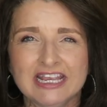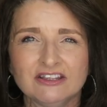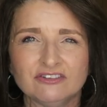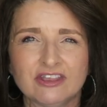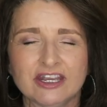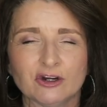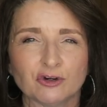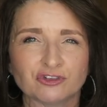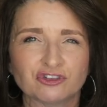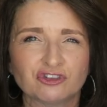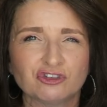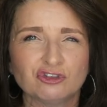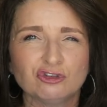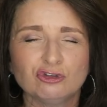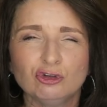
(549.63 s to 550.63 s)
is they are
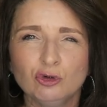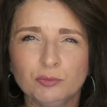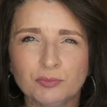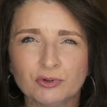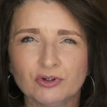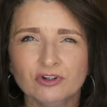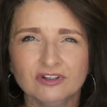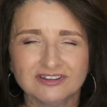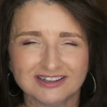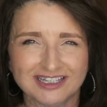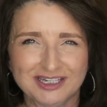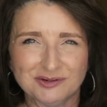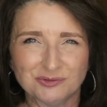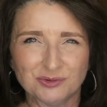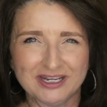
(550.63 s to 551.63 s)
super
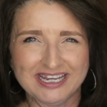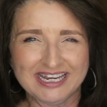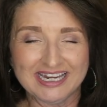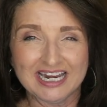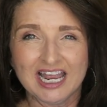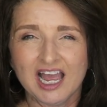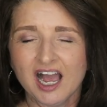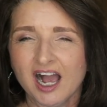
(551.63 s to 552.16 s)
lightweight.